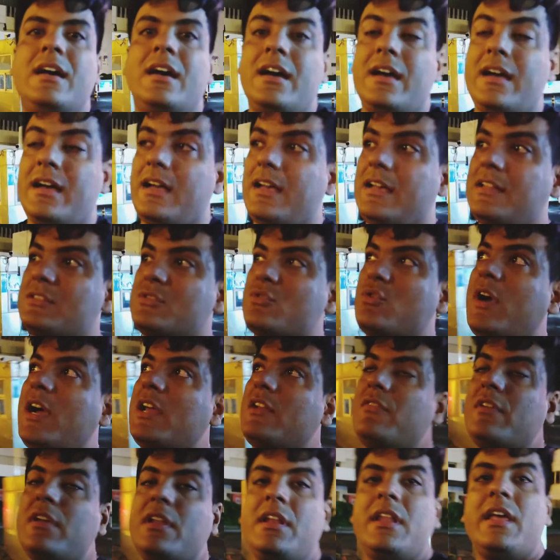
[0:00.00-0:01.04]
Uh, it's
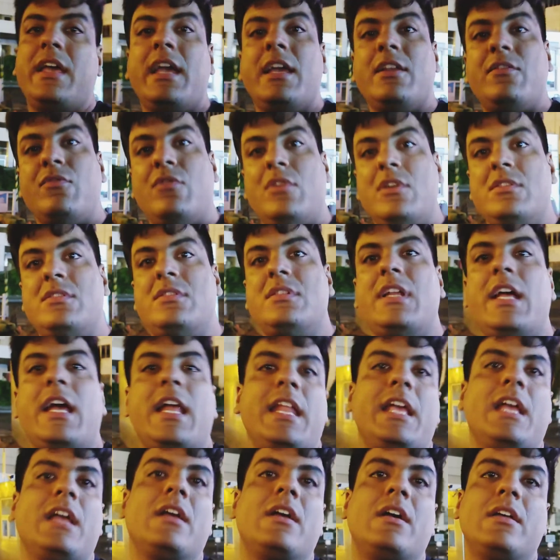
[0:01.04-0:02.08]
quite windy. It was
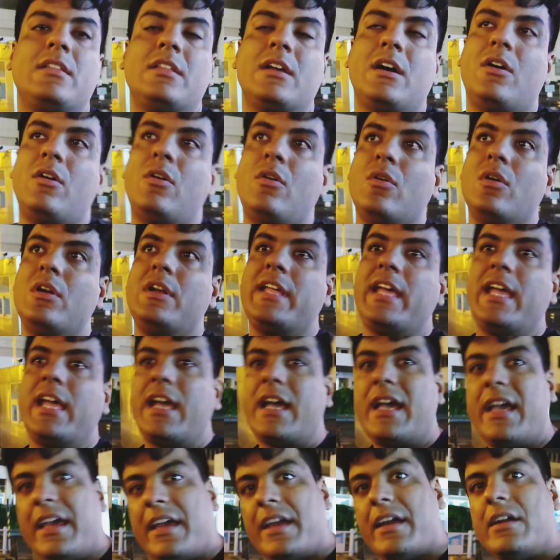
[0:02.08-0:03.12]
raining the whole day
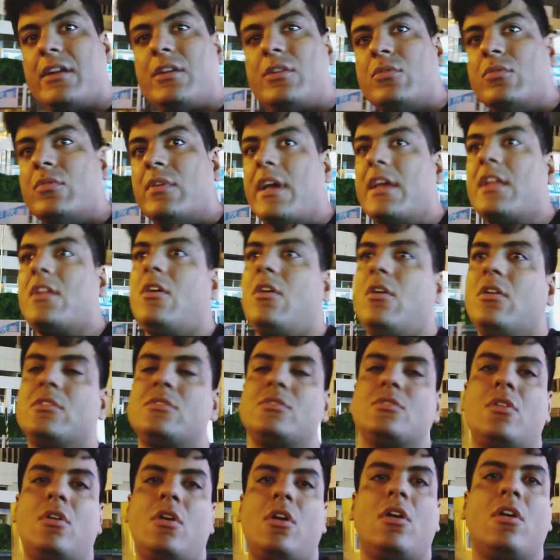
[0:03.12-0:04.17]
here too and
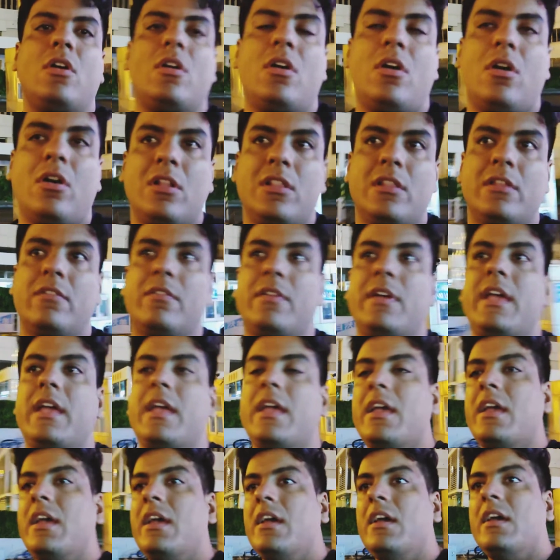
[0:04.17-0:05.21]
also all, all the way